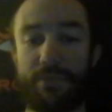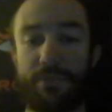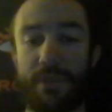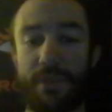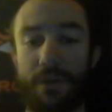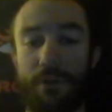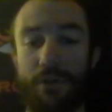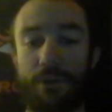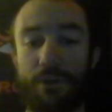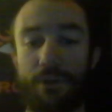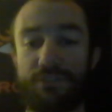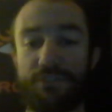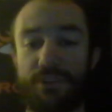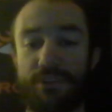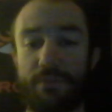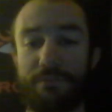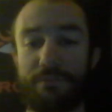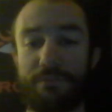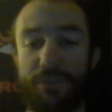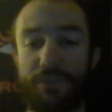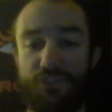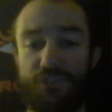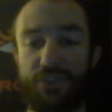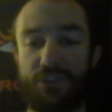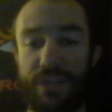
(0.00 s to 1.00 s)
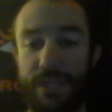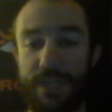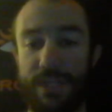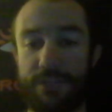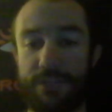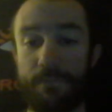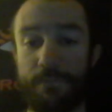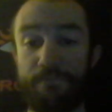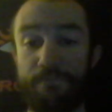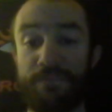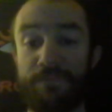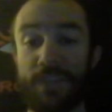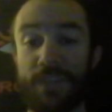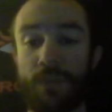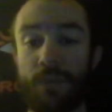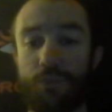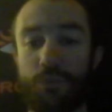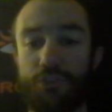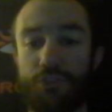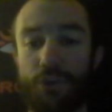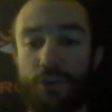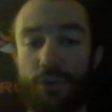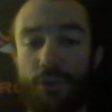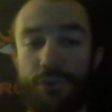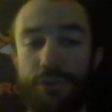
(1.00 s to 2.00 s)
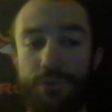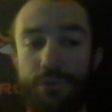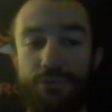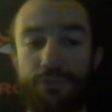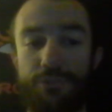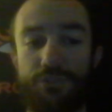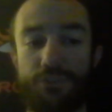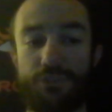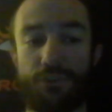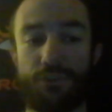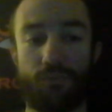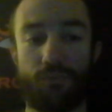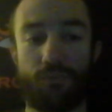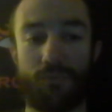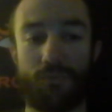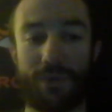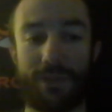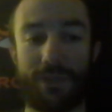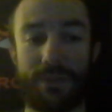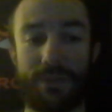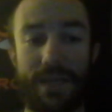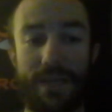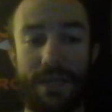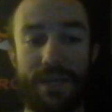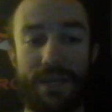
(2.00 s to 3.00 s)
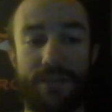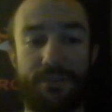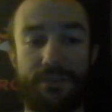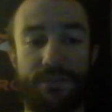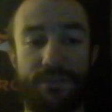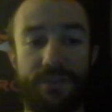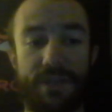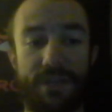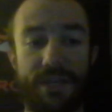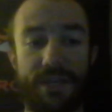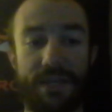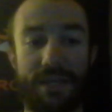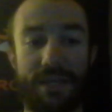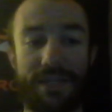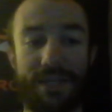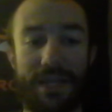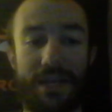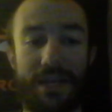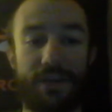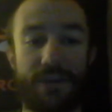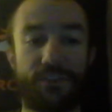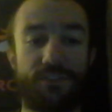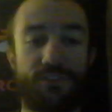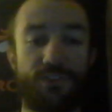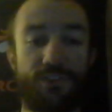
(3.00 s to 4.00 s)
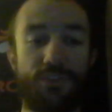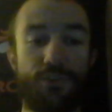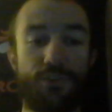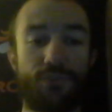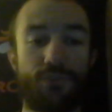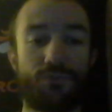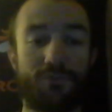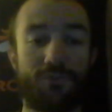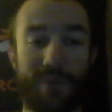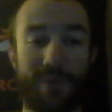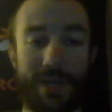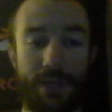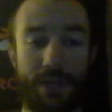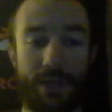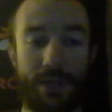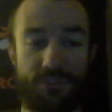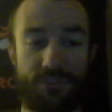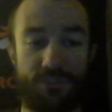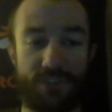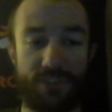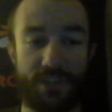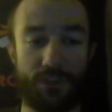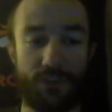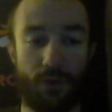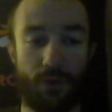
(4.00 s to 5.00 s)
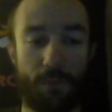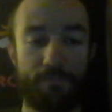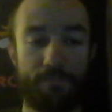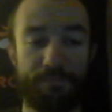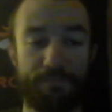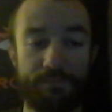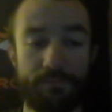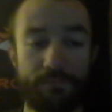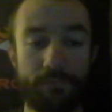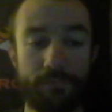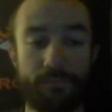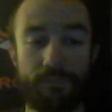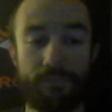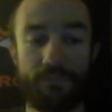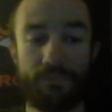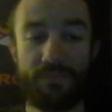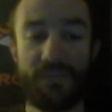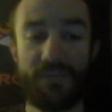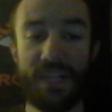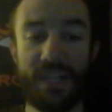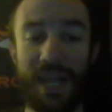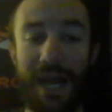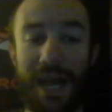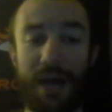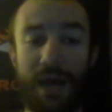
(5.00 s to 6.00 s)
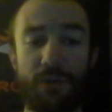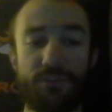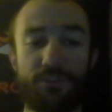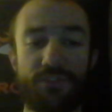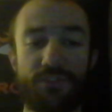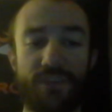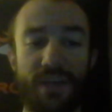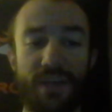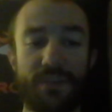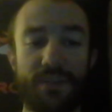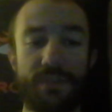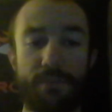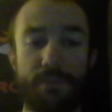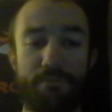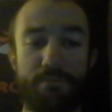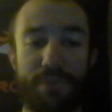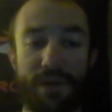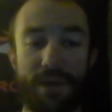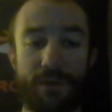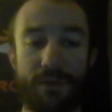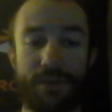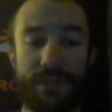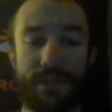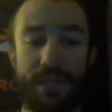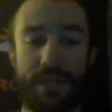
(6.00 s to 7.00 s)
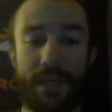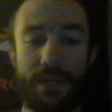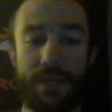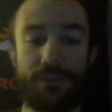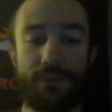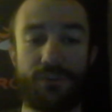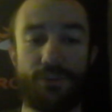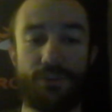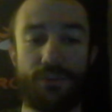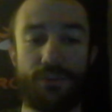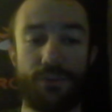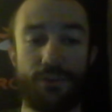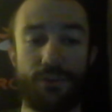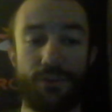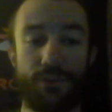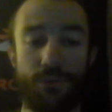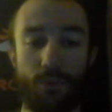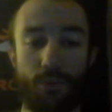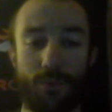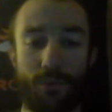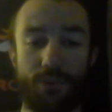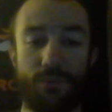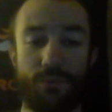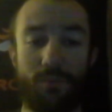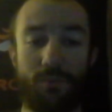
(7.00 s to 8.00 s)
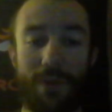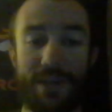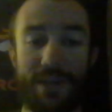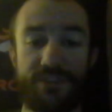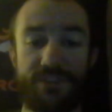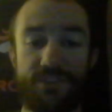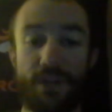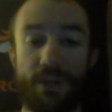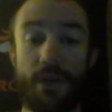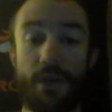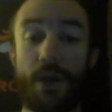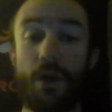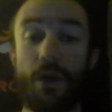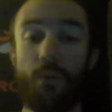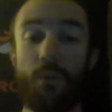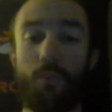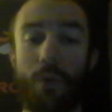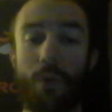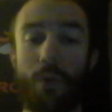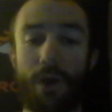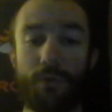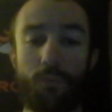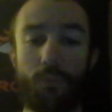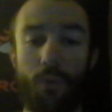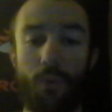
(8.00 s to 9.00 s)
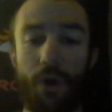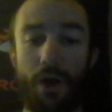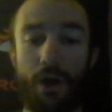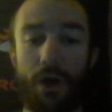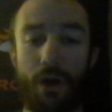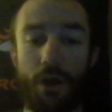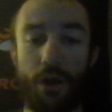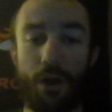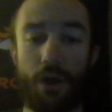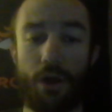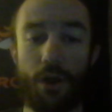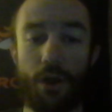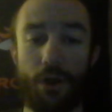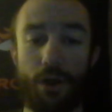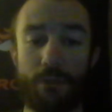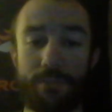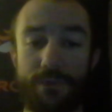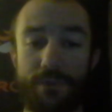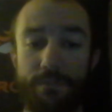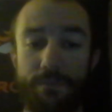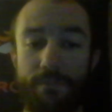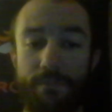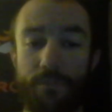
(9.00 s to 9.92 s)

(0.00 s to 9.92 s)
there are some machines which are used to relay the Galaxy News Radio signal. Outside the barricade to the northwest, one well-armed